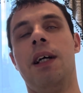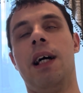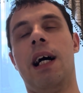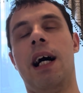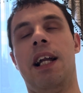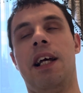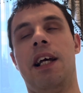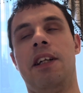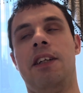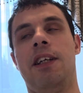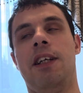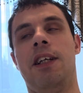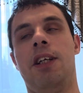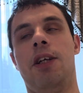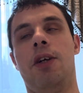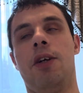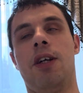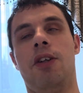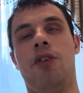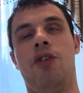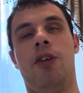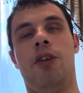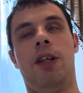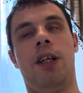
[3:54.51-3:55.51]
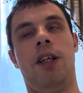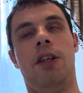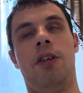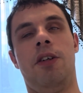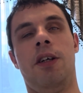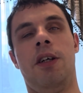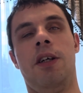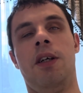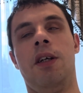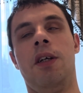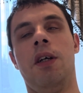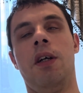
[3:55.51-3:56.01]
And I think you can send
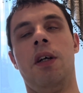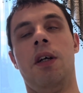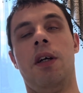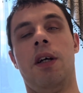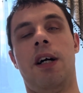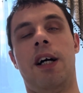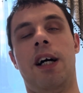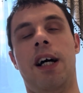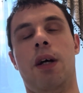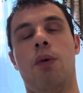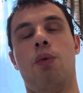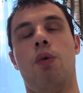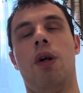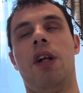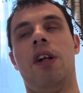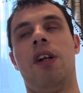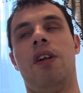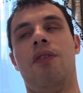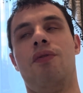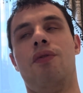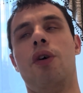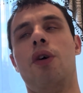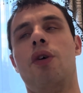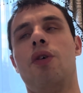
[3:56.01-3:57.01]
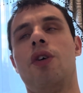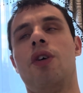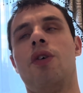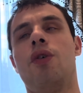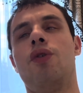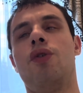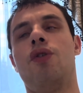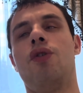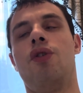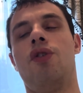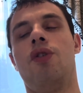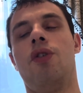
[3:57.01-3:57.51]
high quality
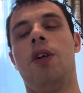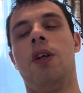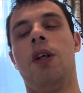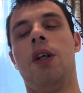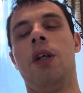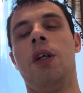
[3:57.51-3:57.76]
photos,